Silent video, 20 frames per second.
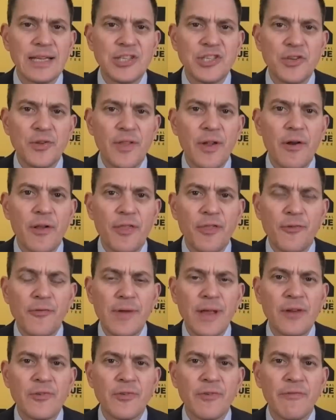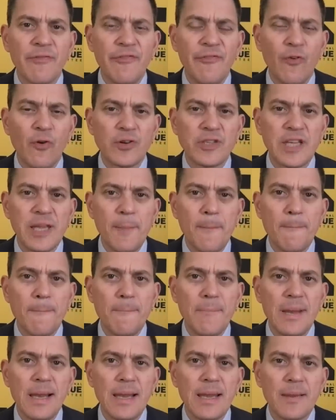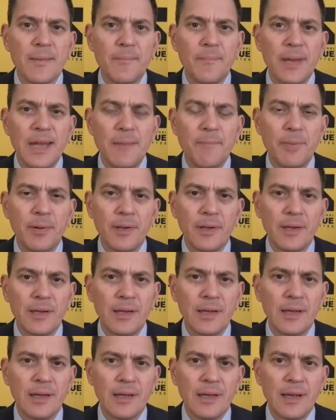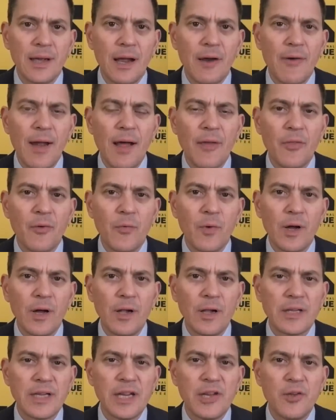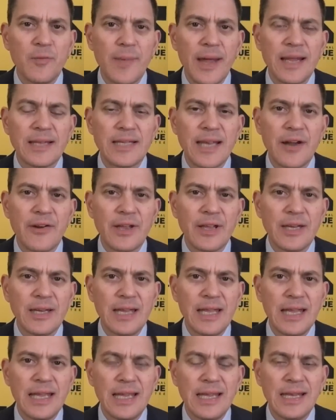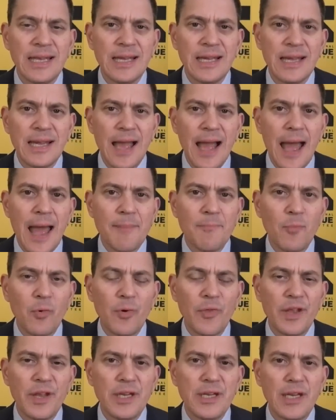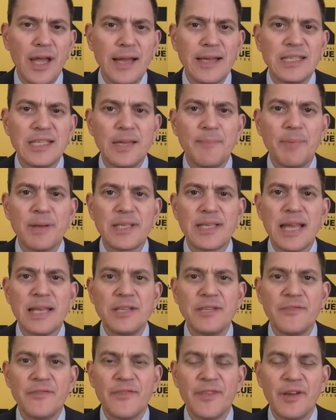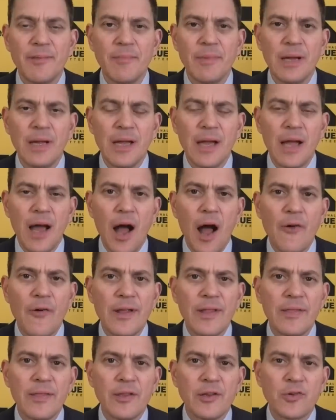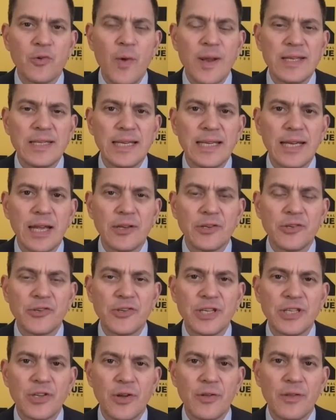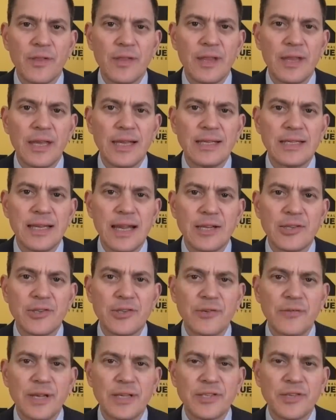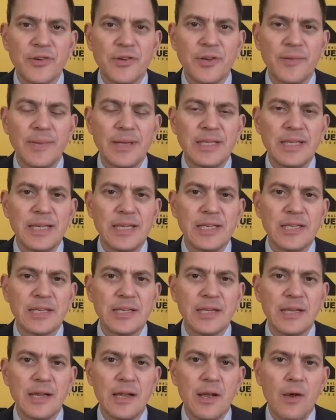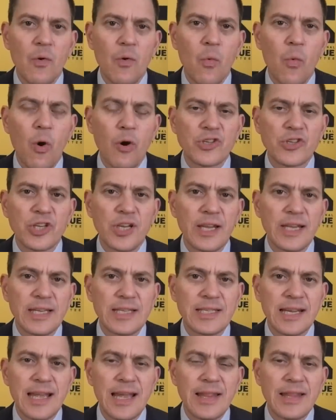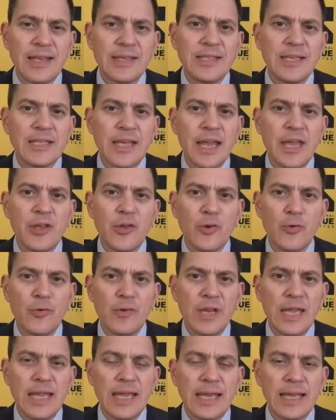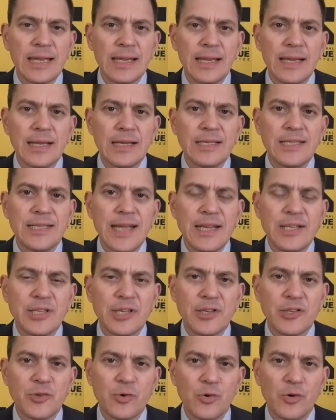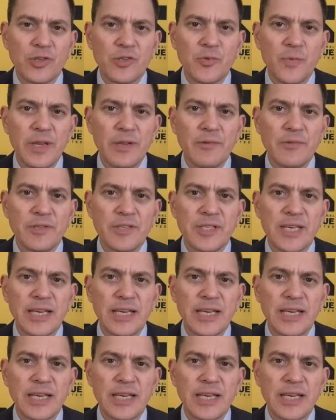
issue. There are 340 million people around the world in humanitarian need, and more than 90% of them are in the 20 countries on the International Rescue Committee's watch list. This is a unique data source. We use